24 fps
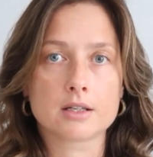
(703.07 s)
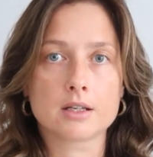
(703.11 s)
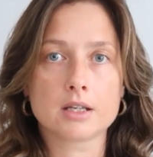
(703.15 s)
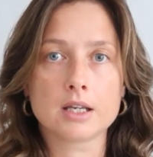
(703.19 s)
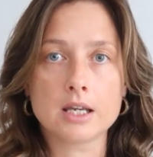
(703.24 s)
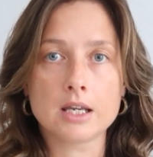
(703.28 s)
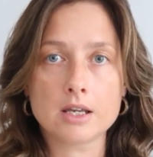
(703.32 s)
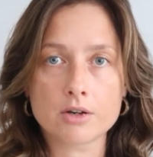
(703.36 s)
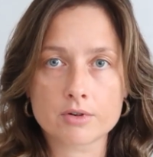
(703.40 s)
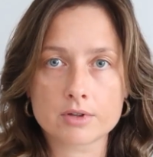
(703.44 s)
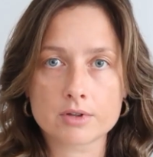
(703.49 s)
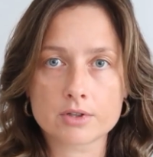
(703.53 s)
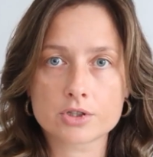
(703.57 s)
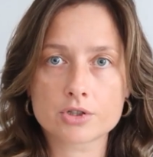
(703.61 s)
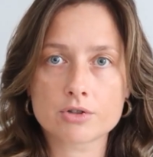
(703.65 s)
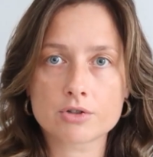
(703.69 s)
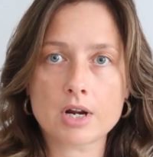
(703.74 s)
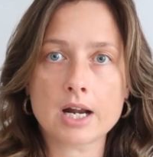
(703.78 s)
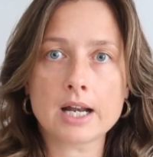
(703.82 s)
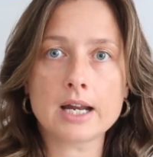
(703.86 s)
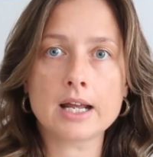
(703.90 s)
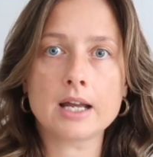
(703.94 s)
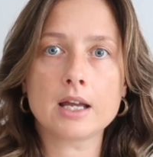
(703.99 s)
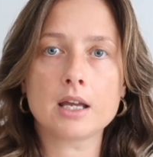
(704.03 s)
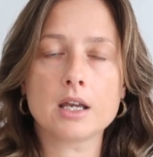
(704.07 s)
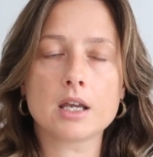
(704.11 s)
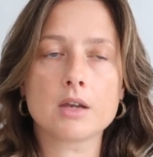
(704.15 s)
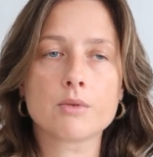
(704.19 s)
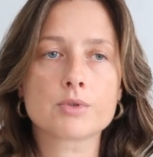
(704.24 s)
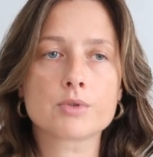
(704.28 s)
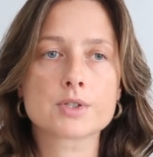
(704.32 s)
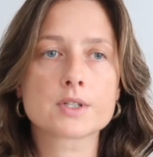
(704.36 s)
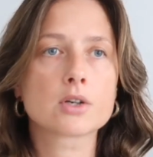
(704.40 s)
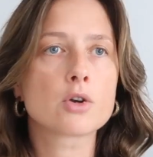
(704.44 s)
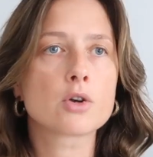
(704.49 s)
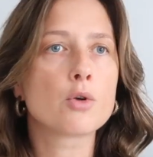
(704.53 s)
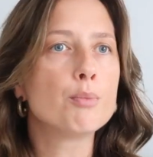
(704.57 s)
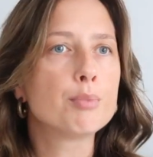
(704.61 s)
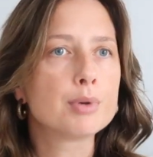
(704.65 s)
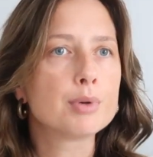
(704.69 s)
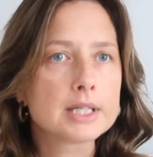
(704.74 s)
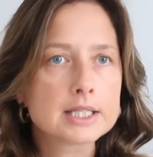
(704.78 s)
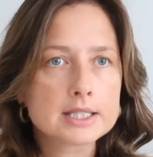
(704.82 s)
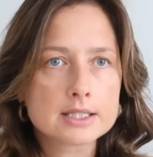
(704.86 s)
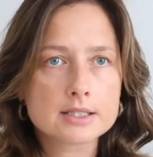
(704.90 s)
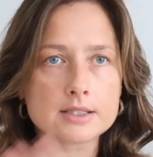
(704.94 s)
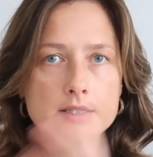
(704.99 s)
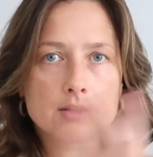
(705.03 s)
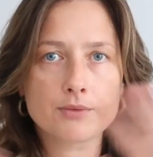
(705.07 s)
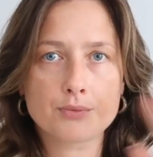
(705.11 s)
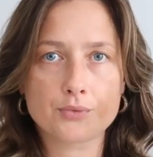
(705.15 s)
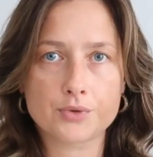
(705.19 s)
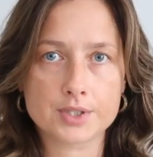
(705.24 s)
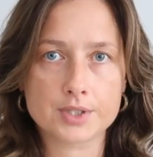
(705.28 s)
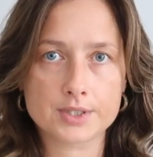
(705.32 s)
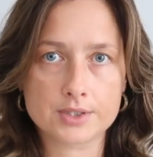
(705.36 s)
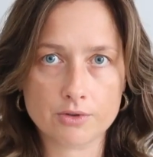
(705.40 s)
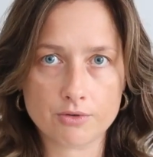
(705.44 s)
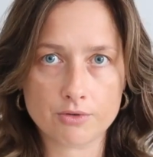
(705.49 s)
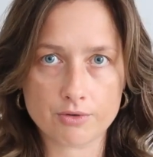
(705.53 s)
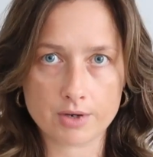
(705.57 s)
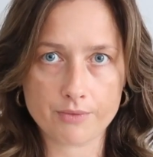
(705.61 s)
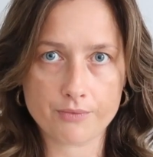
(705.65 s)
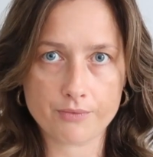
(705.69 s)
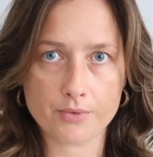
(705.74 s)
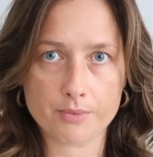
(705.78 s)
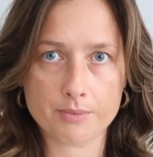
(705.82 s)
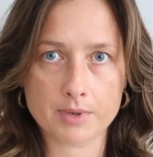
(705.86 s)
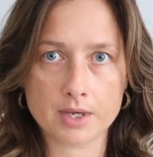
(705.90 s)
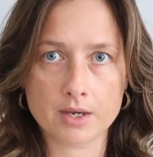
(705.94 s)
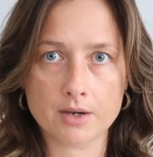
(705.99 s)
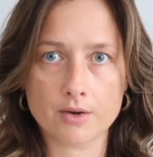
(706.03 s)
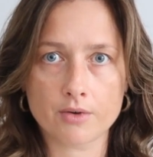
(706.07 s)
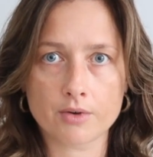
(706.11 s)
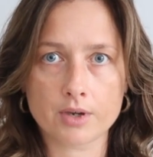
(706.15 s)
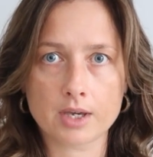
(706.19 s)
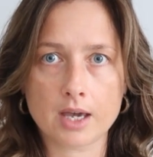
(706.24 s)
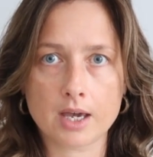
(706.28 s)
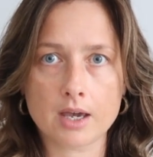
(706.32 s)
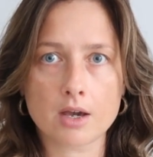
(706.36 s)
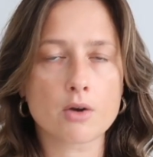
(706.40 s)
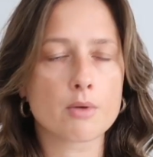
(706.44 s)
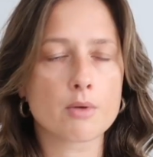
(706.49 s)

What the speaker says: here in Australia, it was a completely different degree for me, okay?